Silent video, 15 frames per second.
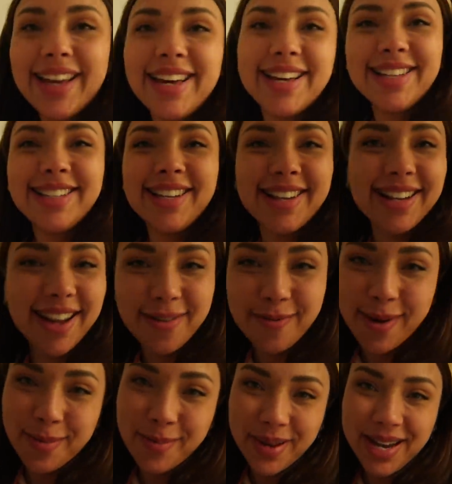Is in
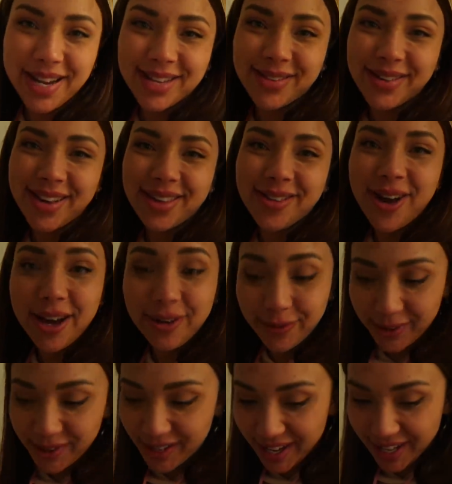like 1 minute, so I thought I'd
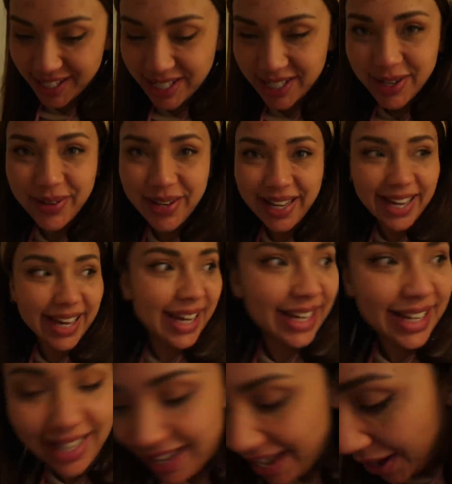vlog us doing
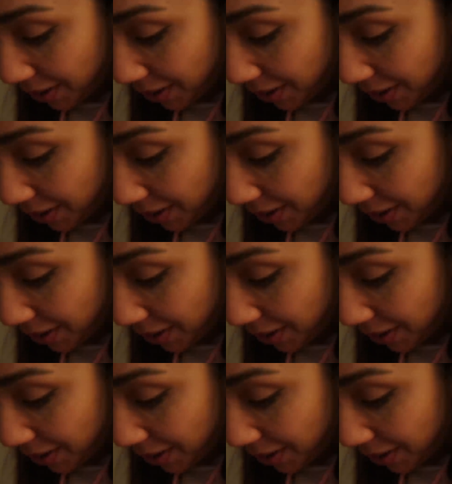it.